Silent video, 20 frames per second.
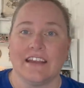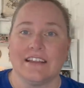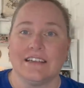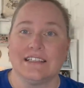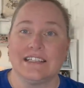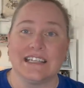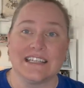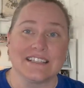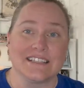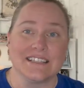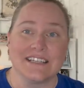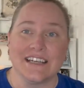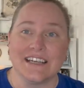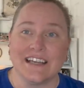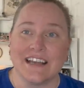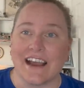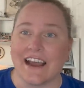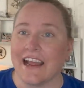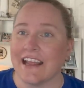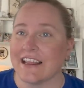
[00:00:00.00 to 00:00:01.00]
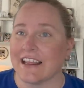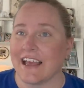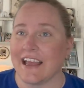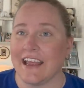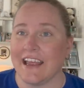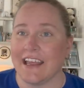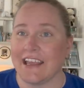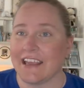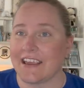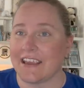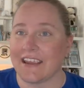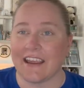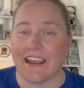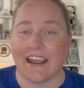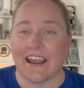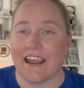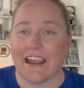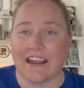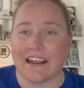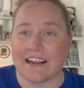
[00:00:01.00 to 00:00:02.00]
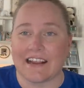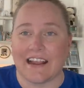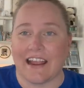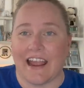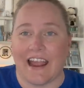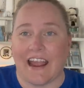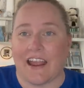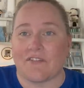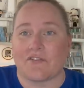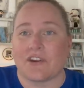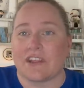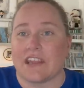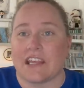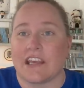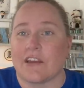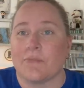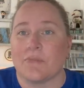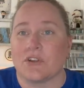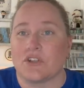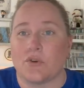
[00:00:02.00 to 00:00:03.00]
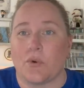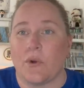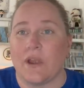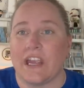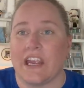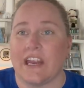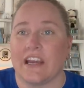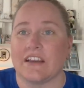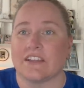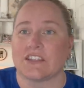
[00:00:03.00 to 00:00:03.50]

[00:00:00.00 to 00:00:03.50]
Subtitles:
Disney, I like everything in between.